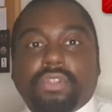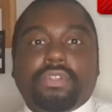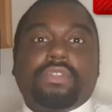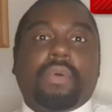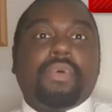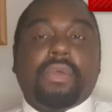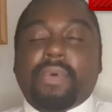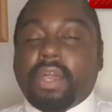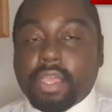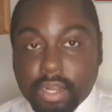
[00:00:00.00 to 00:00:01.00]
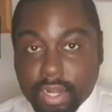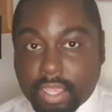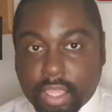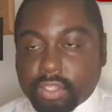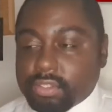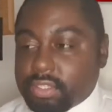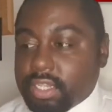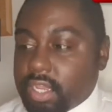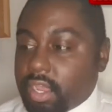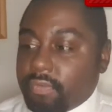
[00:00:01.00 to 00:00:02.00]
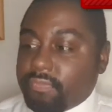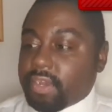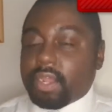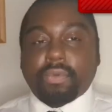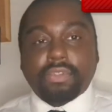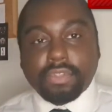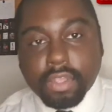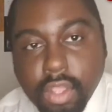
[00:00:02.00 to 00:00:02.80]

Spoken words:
Some of them I think there was